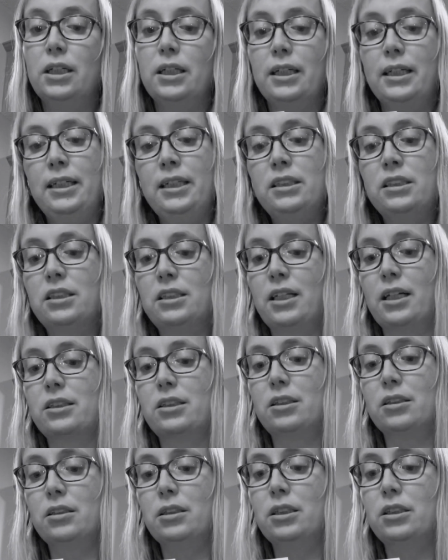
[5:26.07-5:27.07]
Each
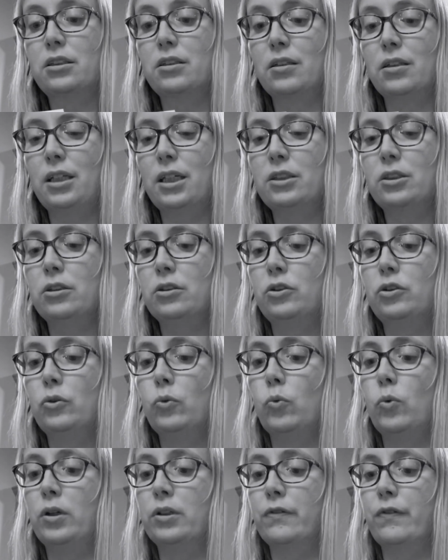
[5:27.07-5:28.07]
section is connected to
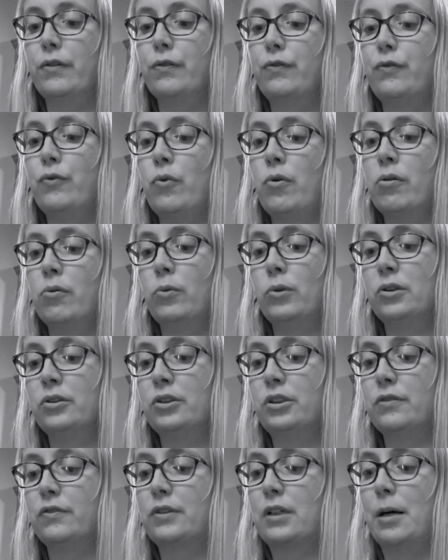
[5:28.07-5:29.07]
one of the 4
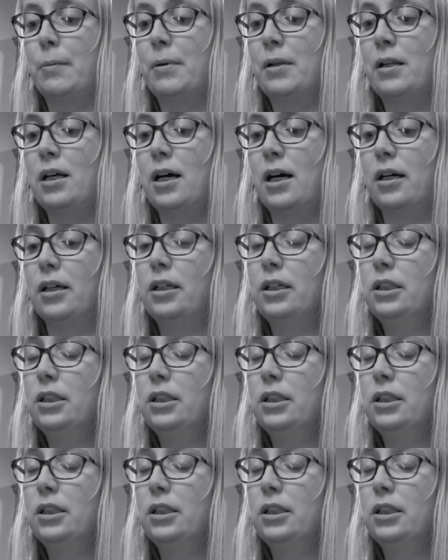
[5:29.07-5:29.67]
worlds of Kabbalah,